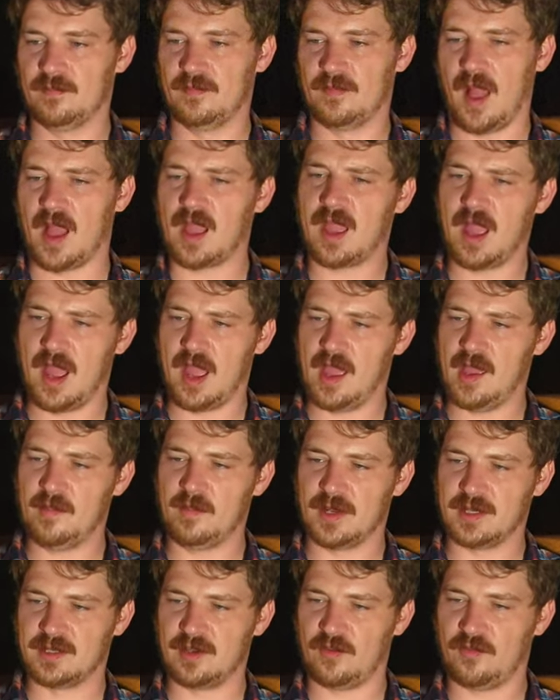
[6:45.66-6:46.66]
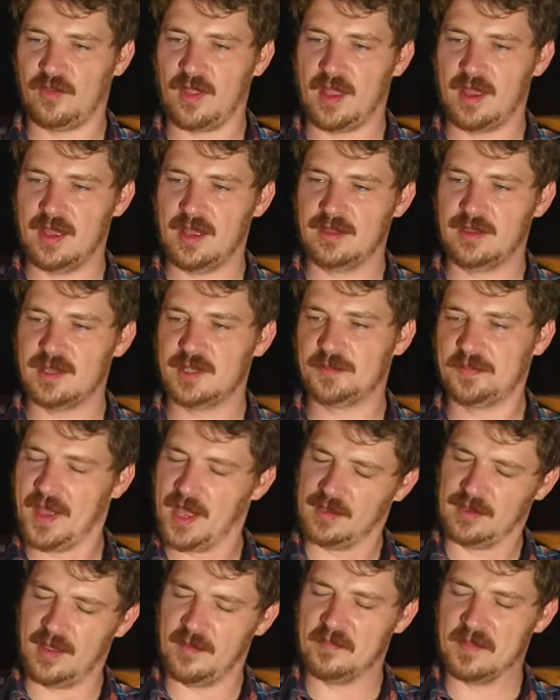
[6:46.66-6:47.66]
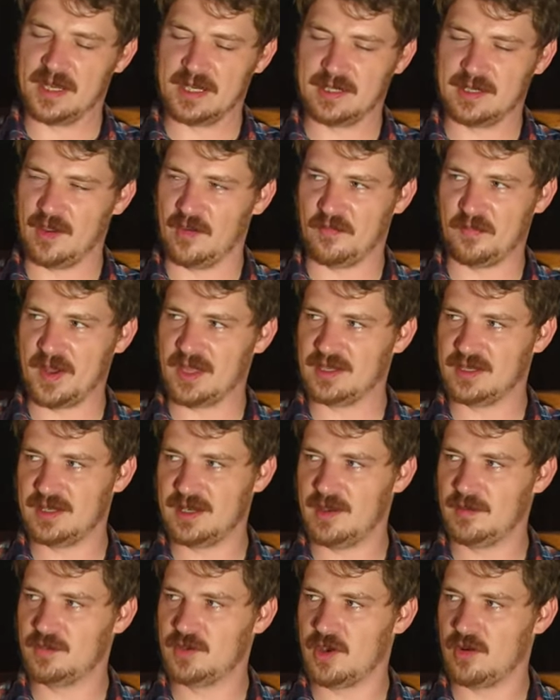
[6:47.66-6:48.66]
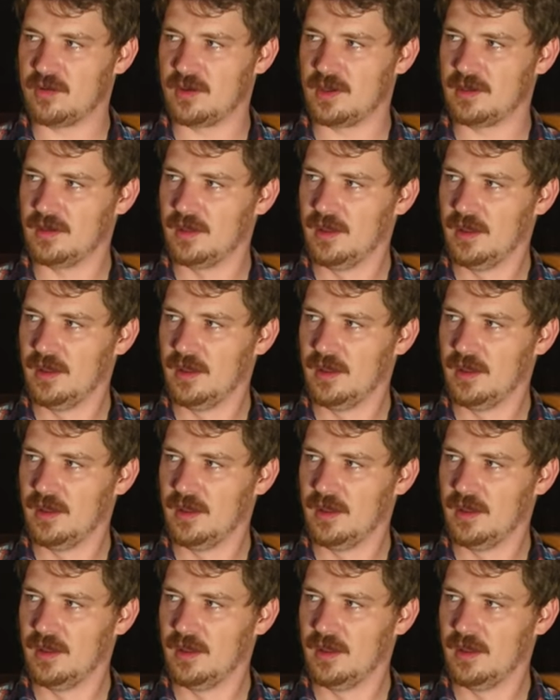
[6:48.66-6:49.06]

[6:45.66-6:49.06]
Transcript: mm, I kind of hate myself when I eat this, but I love myself by the same token.